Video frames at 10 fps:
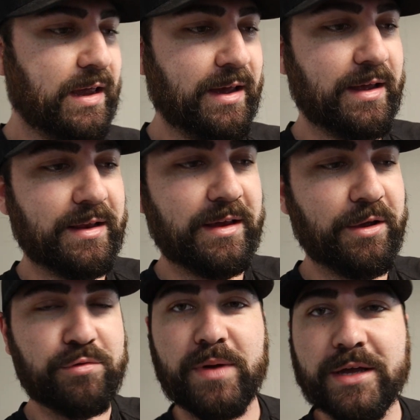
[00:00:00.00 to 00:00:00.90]
And
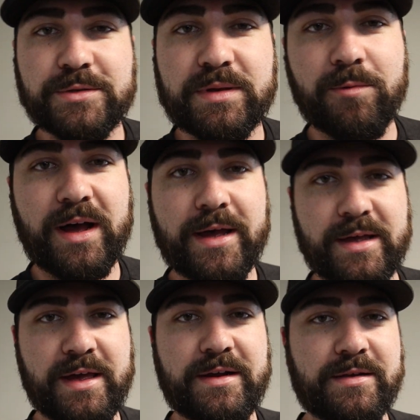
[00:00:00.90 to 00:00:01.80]
it reminds me why
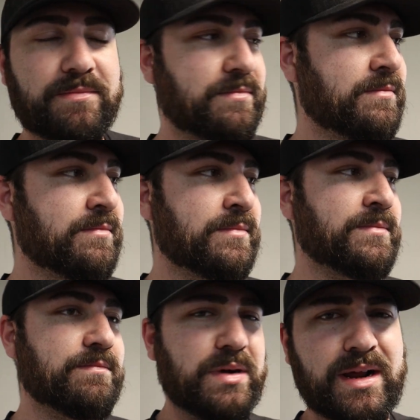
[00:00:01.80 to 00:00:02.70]
I hate it,
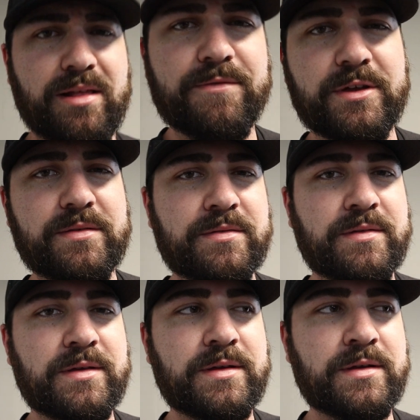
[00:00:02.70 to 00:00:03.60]
but I love it.
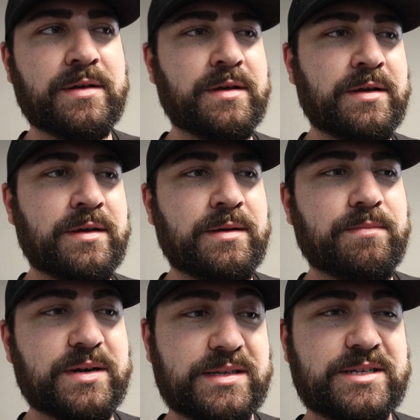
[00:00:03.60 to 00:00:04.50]

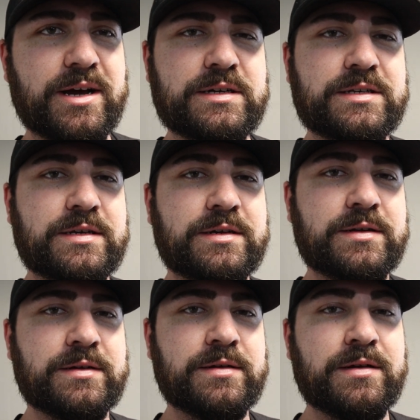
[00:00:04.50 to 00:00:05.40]
But it sucks,
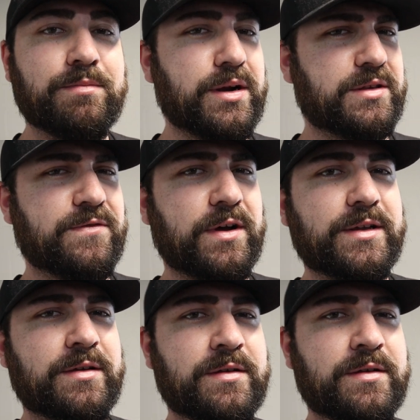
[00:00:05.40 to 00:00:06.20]
but it's fun.